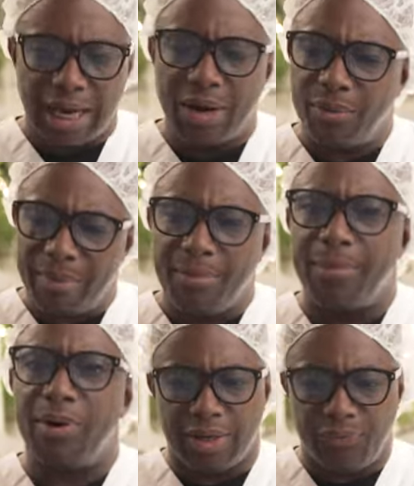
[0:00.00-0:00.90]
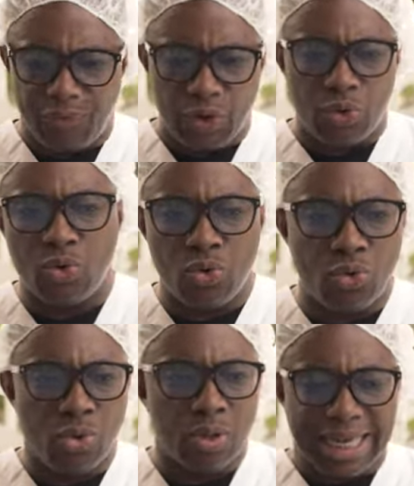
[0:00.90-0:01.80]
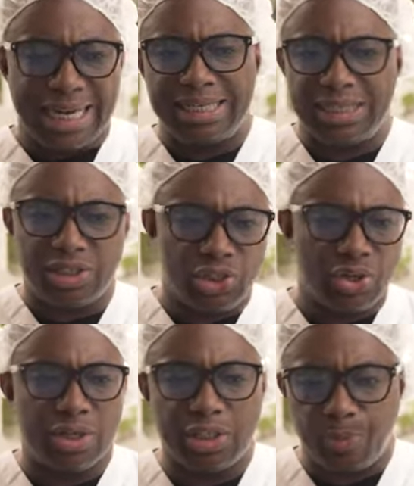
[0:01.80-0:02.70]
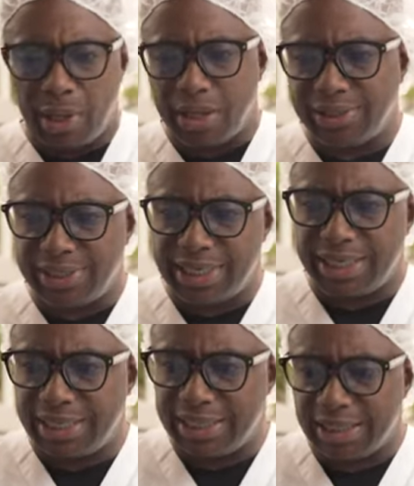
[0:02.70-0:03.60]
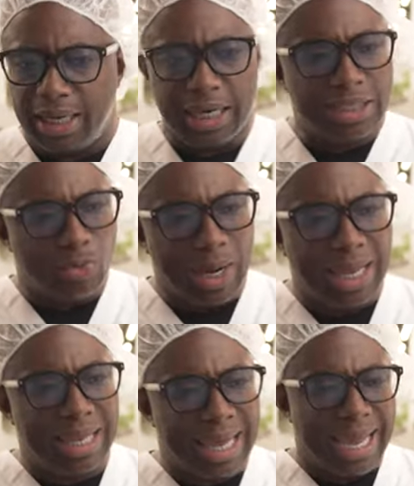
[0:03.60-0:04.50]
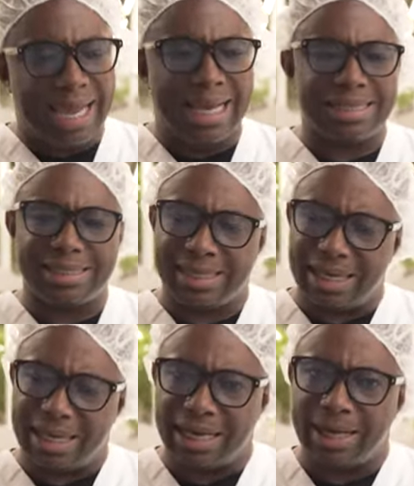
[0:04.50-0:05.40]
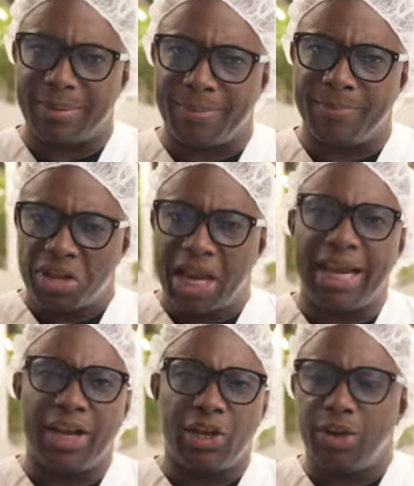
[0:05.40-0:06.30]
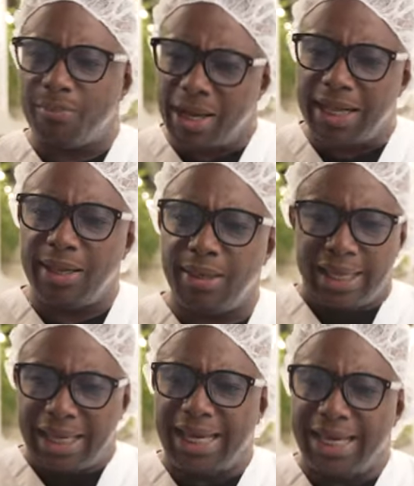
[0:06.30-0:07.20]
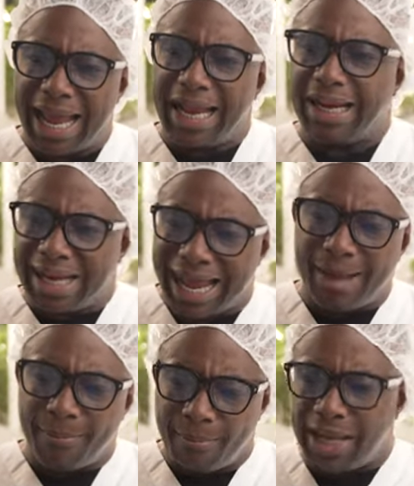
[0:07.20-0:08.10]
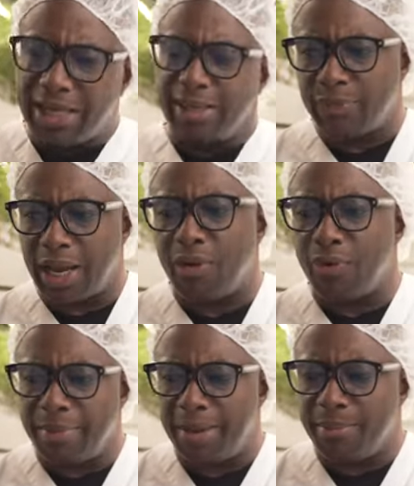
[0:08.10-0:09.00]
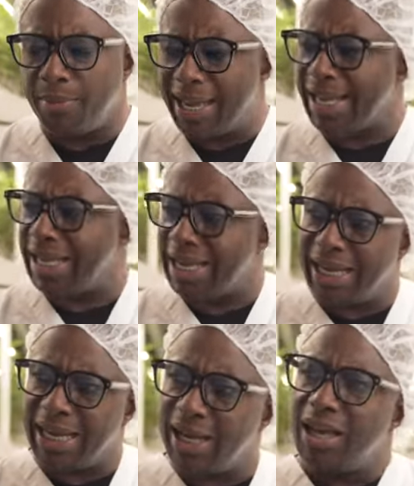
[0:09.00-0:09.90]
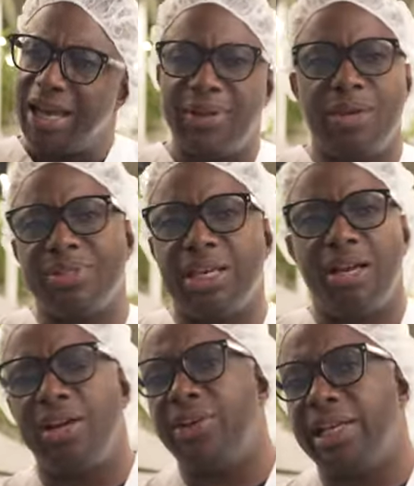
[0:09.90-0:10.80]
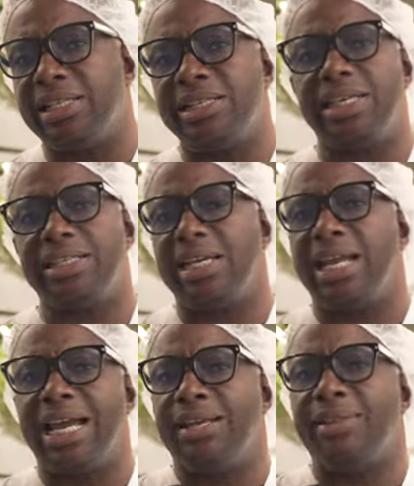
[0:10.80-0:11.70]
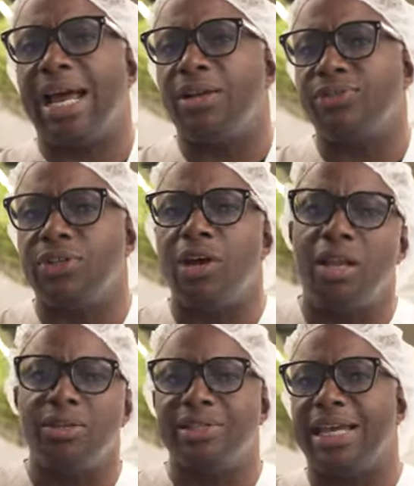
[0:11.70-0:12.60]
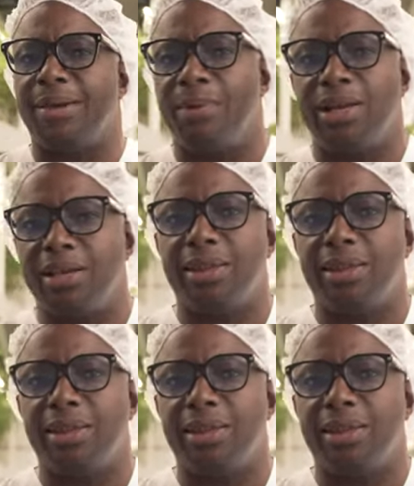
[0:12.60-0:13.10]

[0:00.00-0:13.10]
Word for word: I remember a few nice insurance policies as well as um, I had a good month. And that that month, I remember making I think it was one hundred and sixty nine thousand dollars that month.